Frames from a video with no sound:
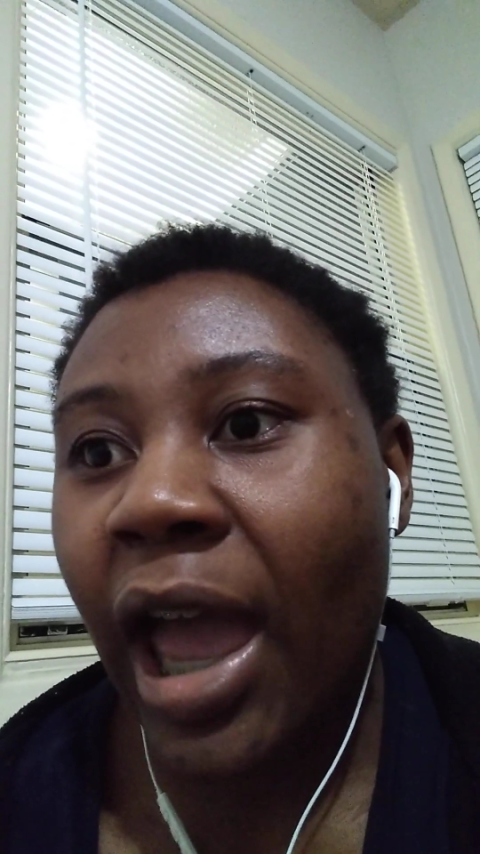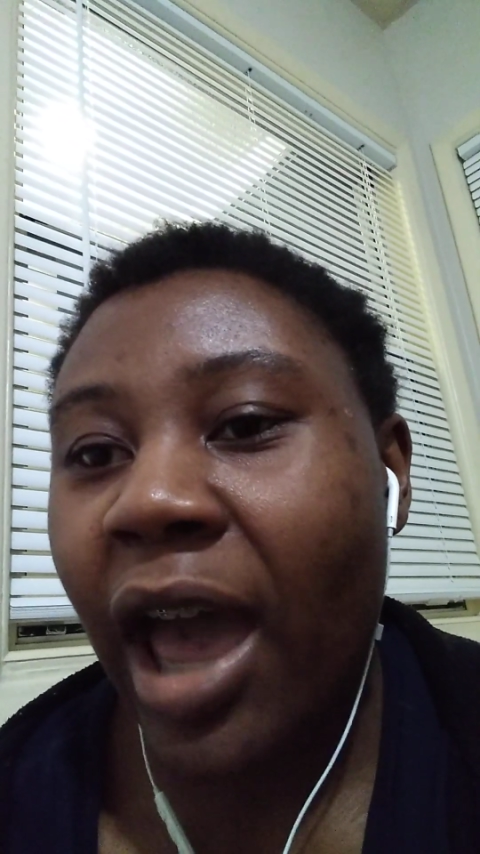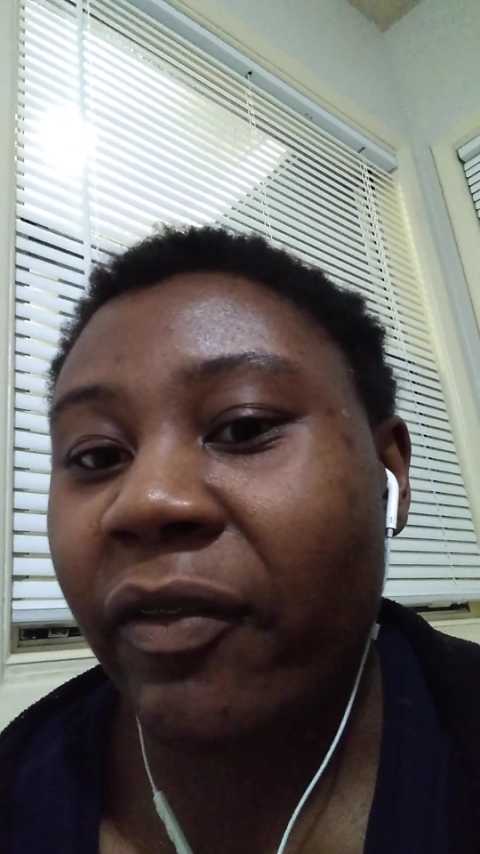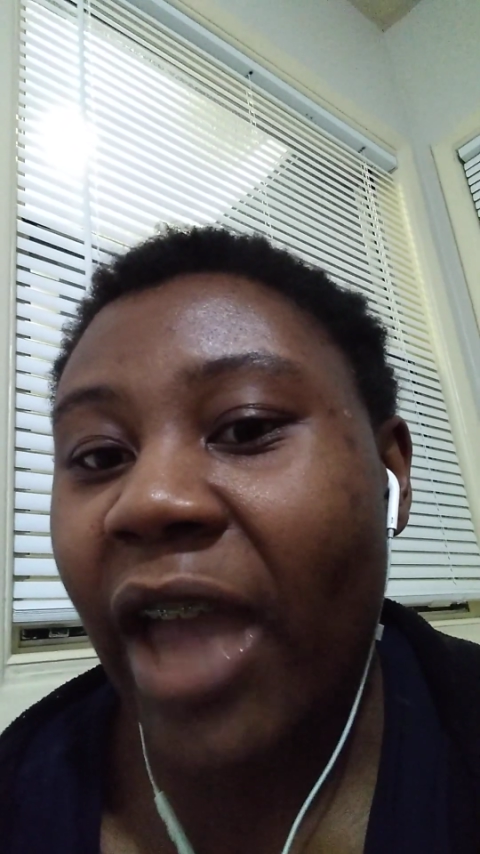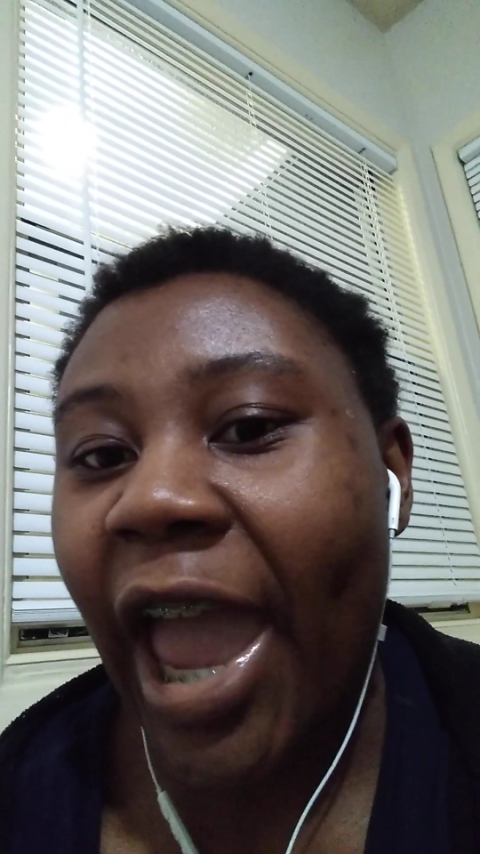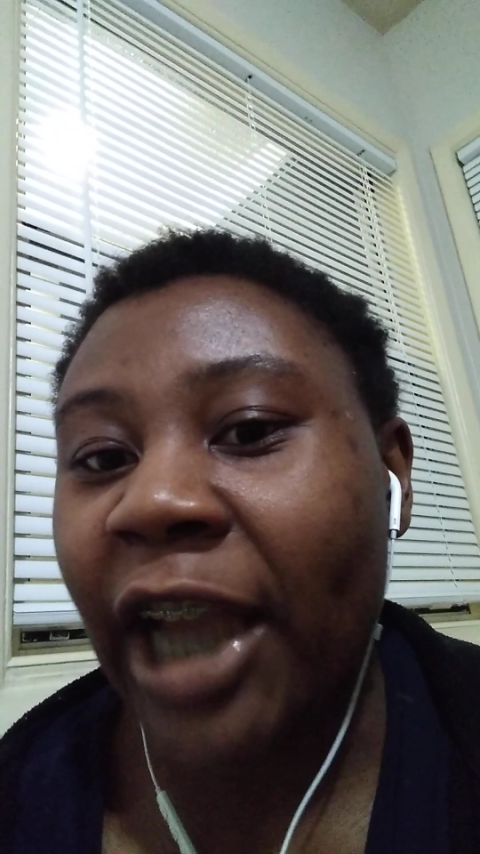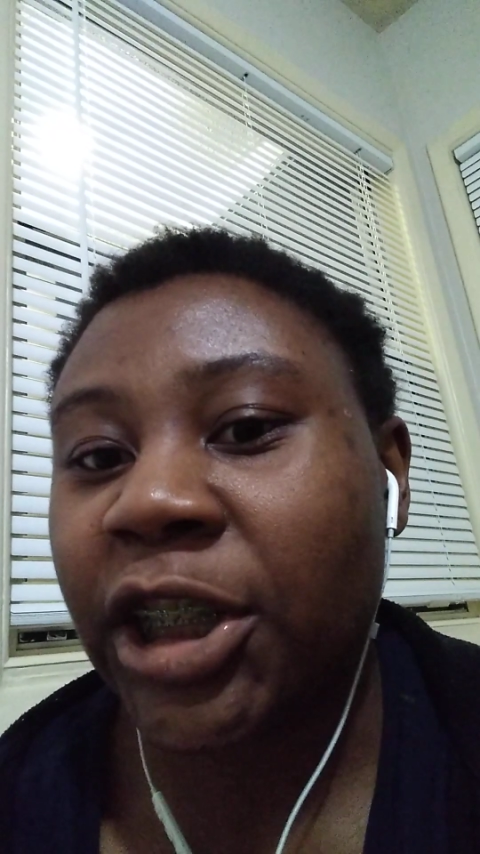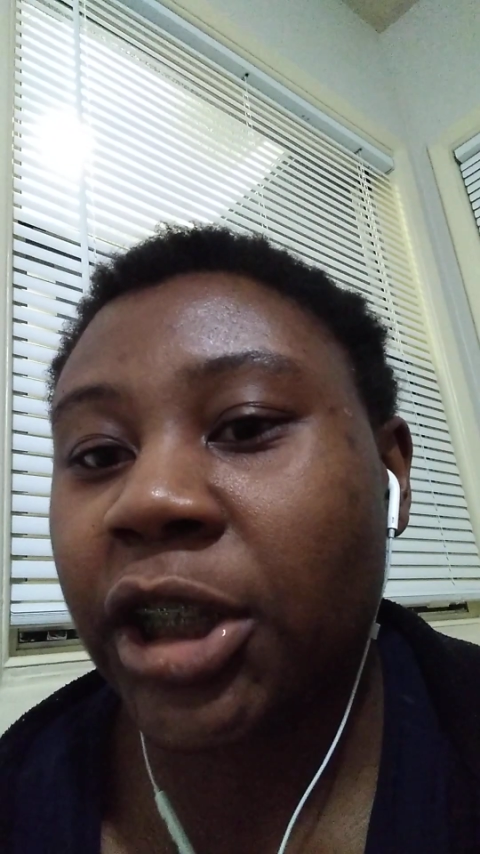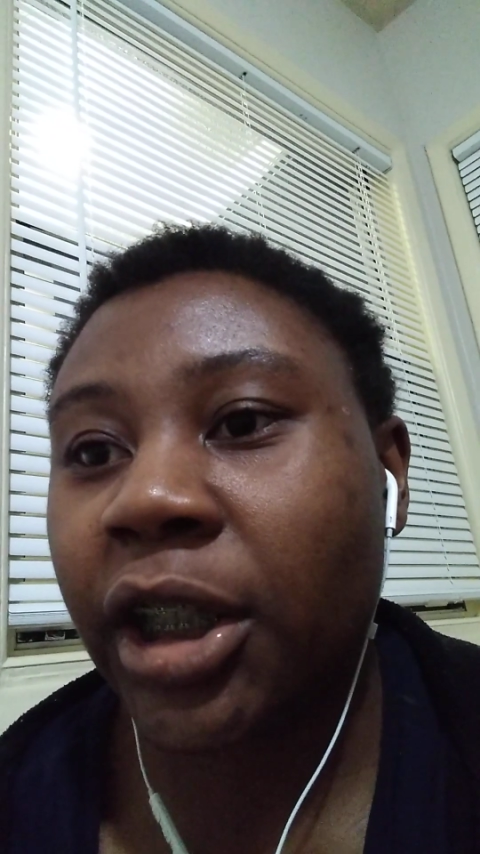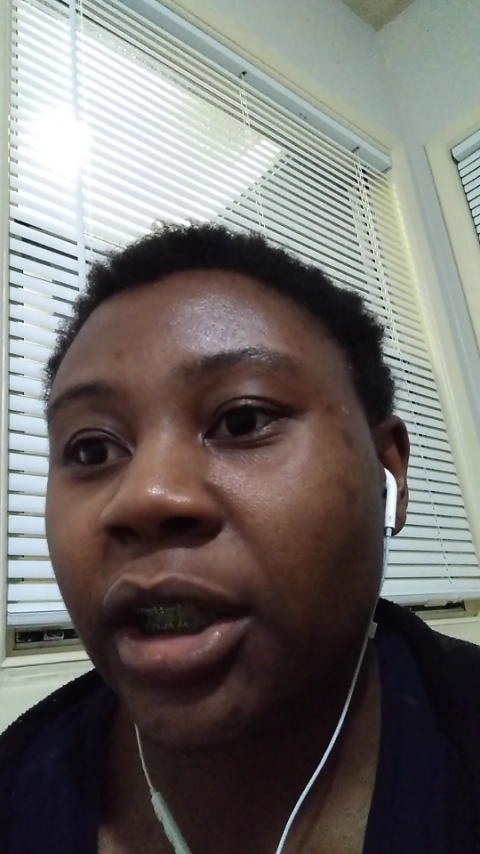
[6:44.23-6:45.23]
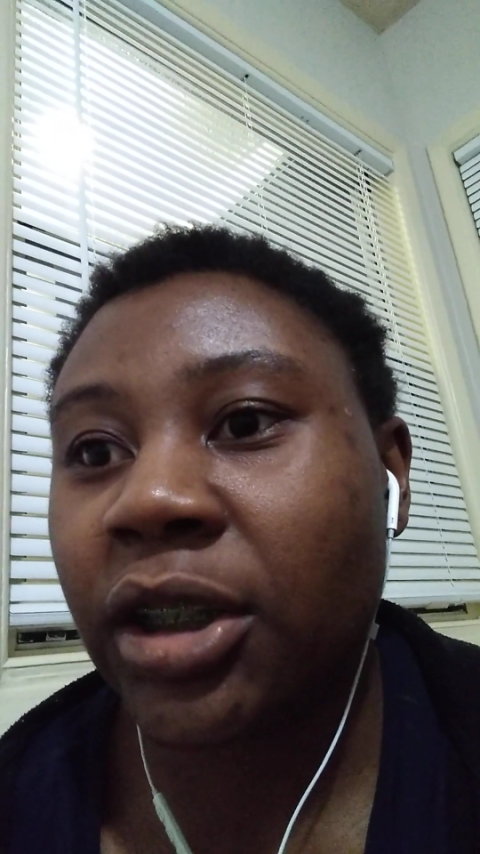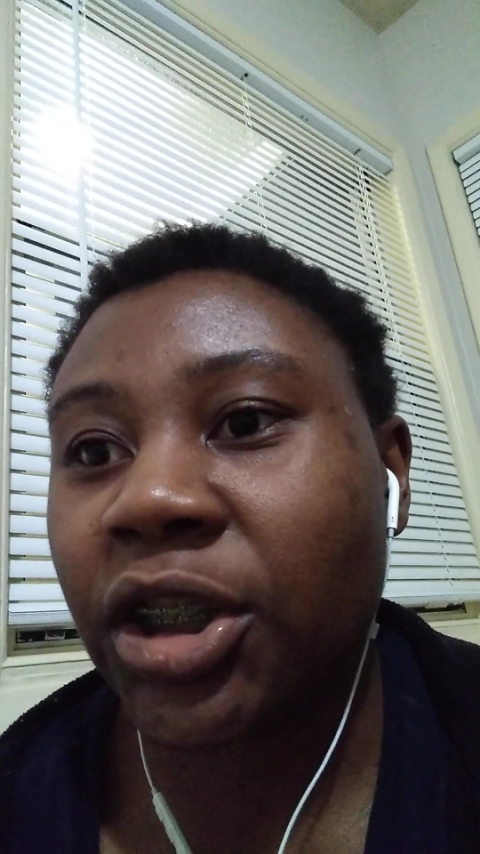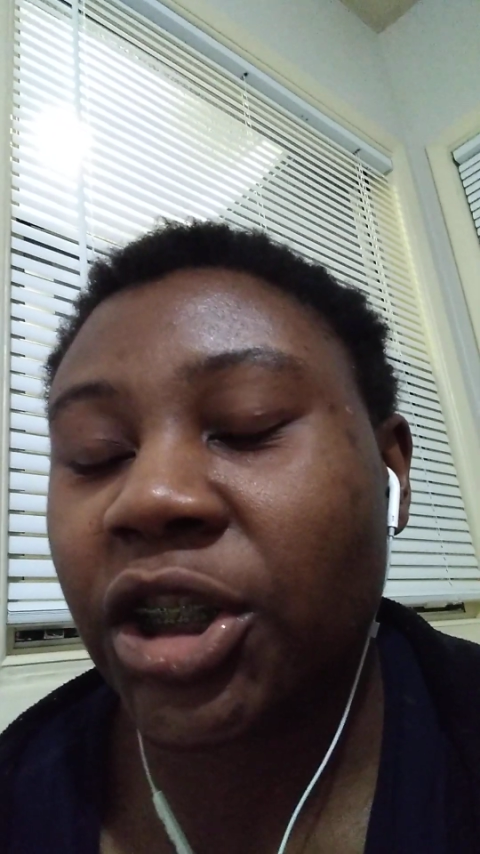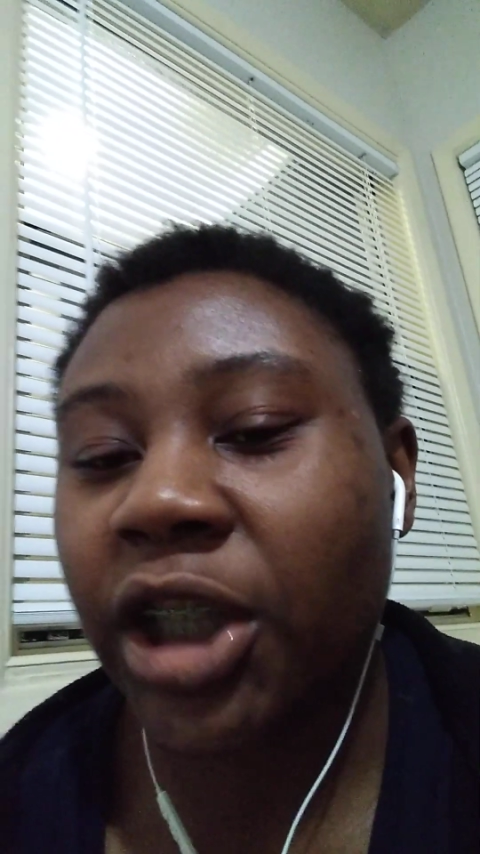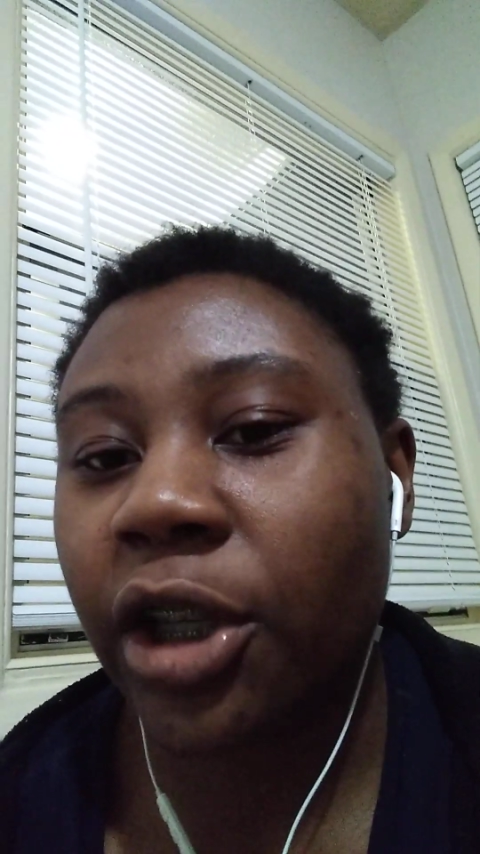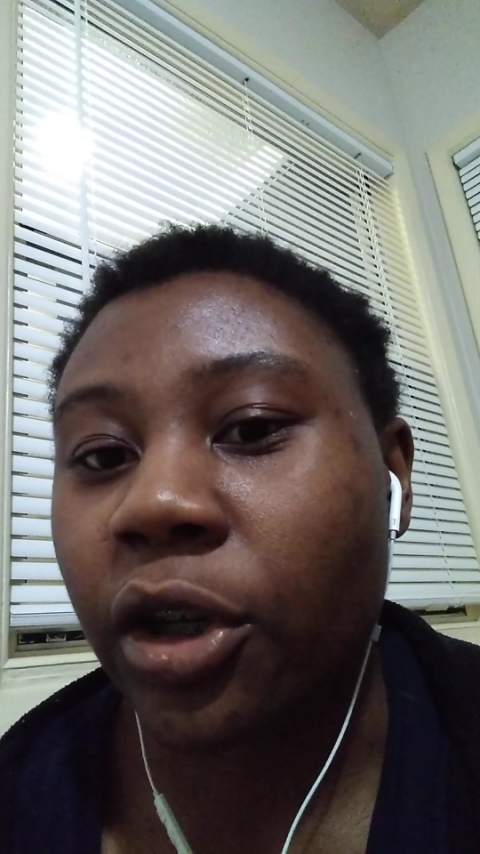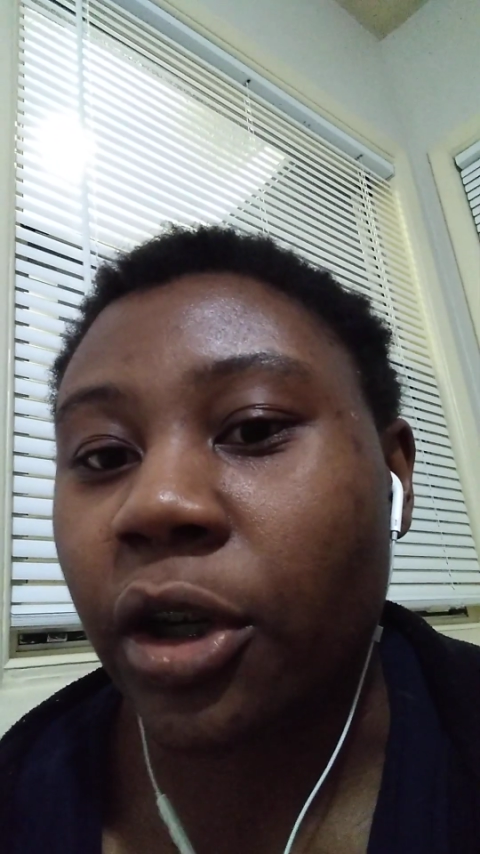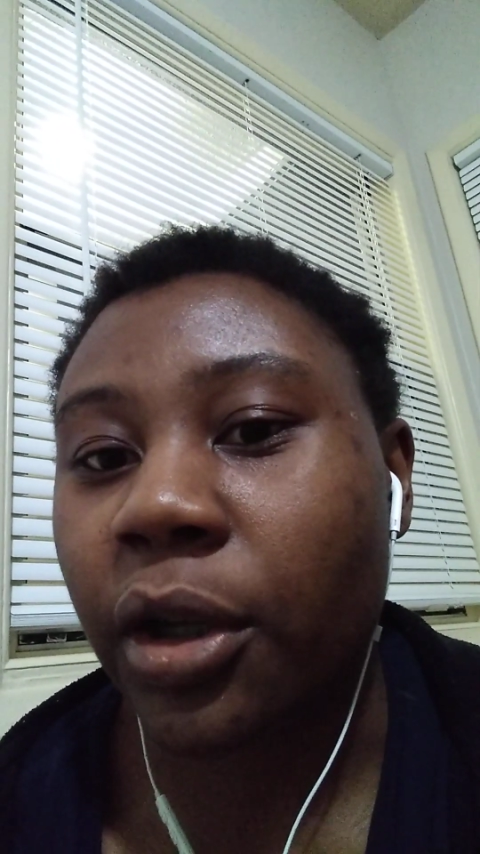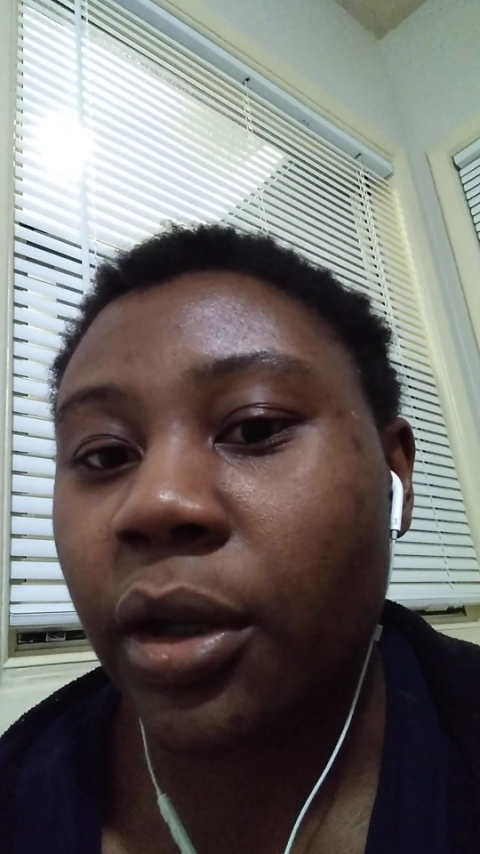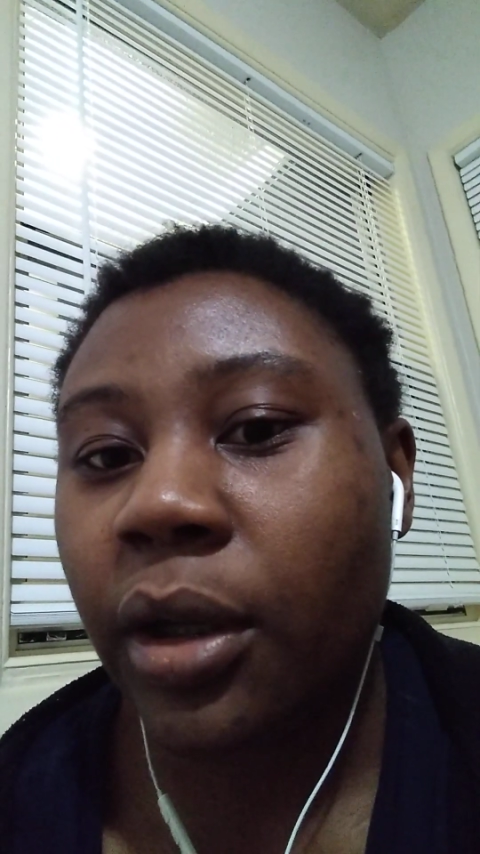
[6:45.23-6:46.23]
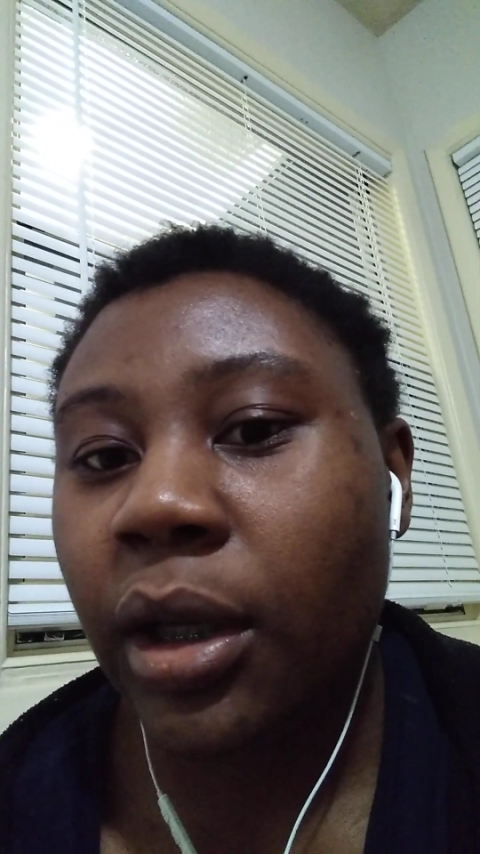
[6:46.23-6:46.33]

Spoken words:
have actually considered